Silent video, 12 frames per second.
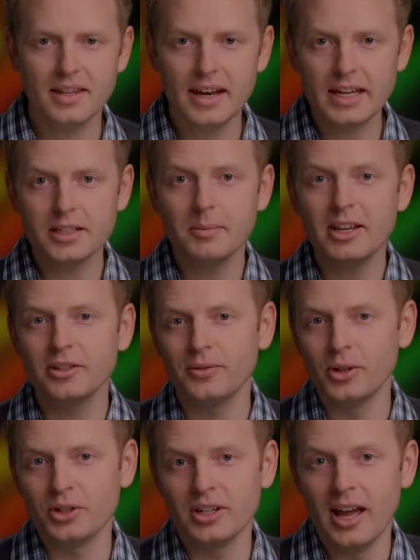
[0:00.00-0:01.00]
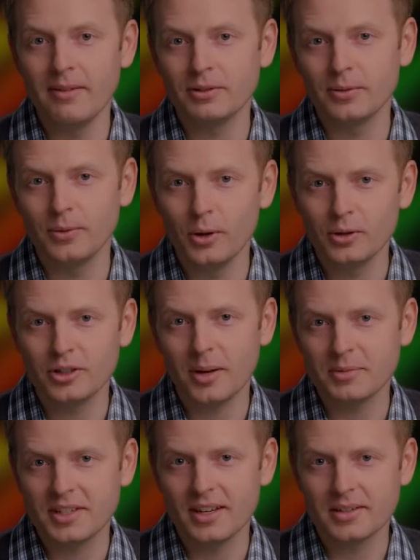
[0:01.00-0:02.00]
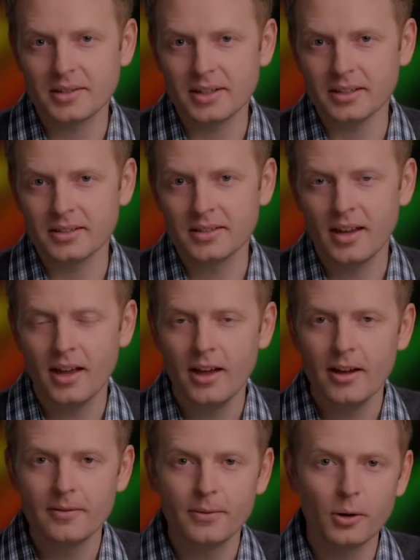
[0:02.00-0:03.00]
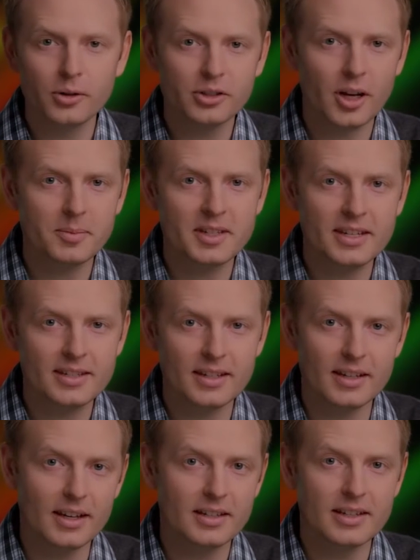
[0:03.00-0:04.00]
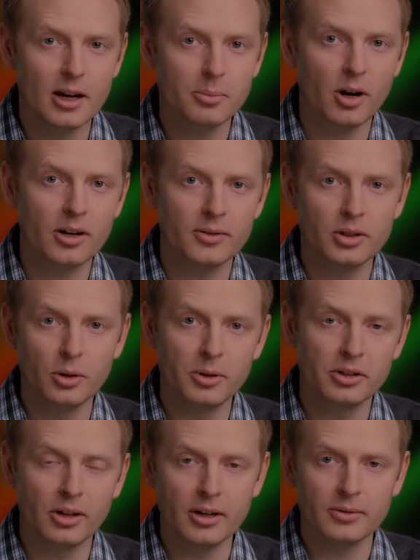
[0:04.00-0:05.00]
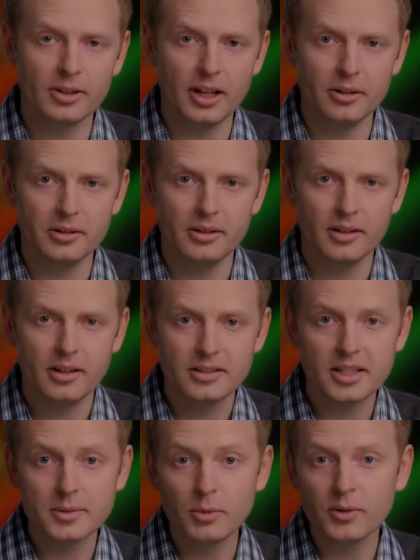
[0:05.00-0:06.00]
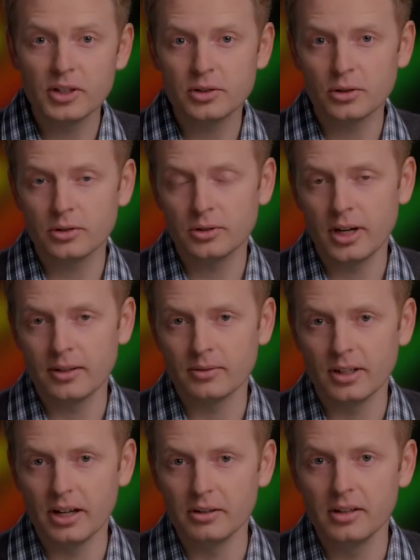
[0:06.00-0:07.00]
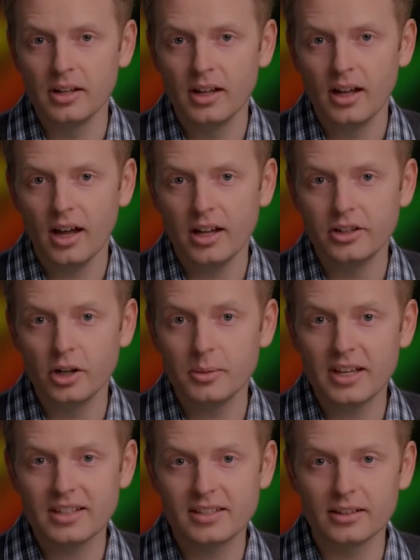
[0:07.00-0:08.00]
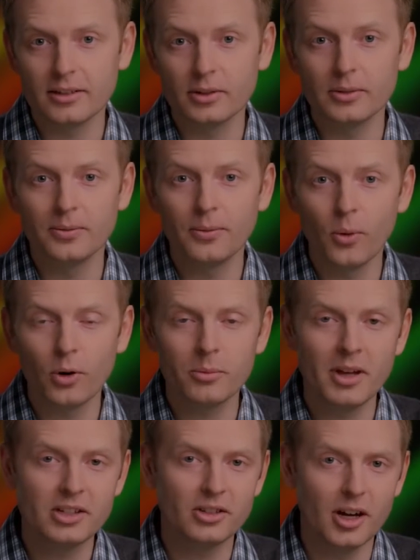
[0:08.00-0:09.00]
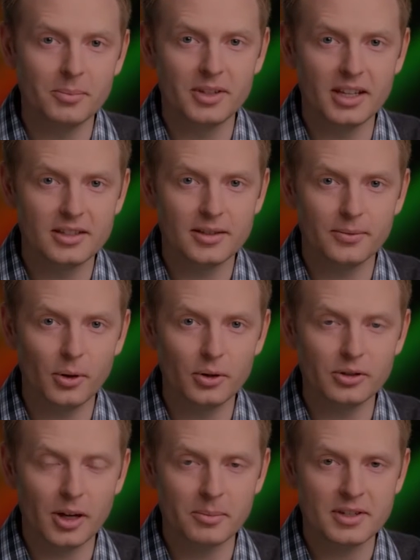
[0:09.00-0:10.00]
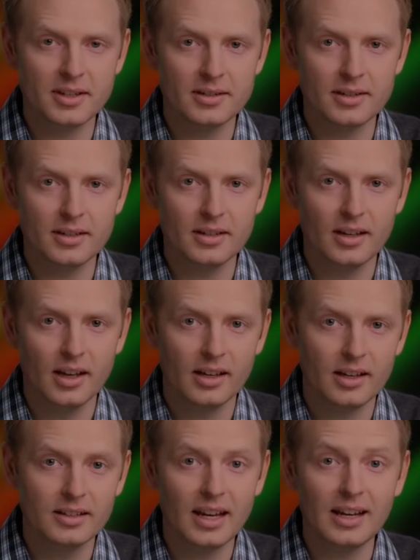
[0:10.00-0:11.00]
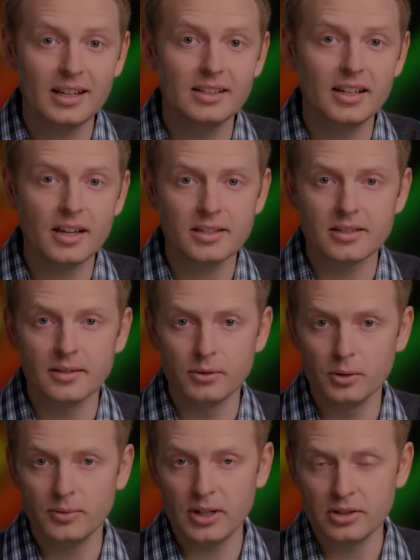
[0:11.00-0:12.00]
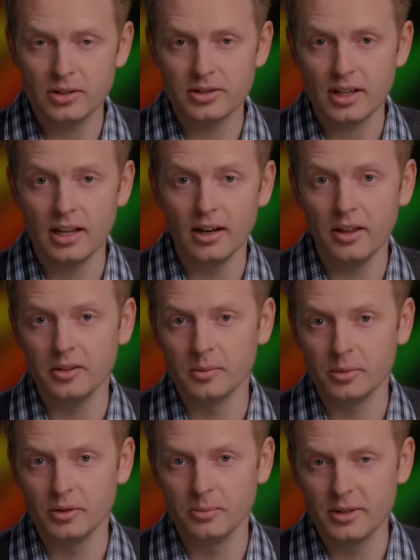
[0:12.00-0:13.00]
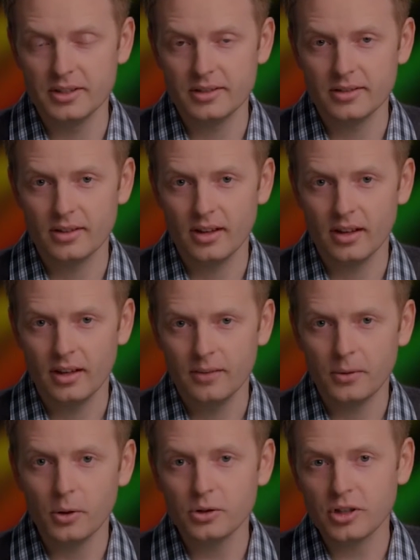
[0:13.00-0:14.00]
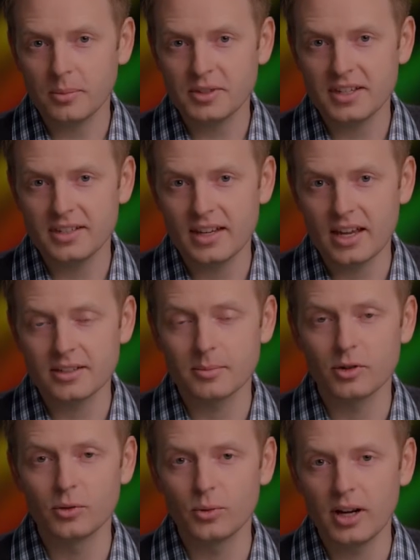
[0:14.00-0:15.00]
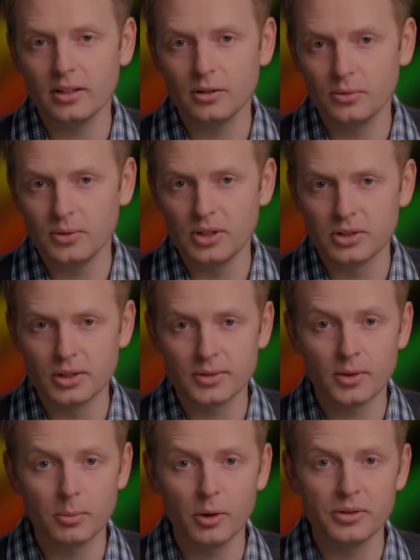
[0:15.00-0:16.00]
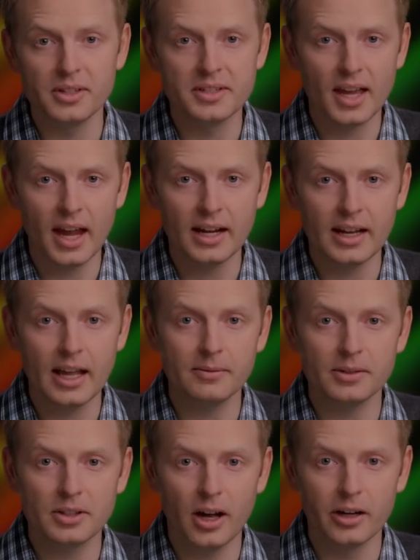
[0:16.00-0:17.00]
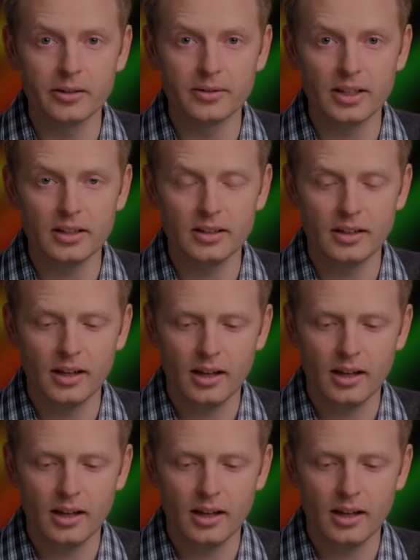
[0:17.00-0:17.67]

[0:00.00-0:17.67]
the next major version after Photoshop C S six, Photoshop C C is now part of Adobe Creative Cloud. Since moving to Creative Cloud, Adobe has delivered four major updates to Photoshop C C, containing dozens of new features and other improvements. Photoshop C C has some great new features for both design and photography.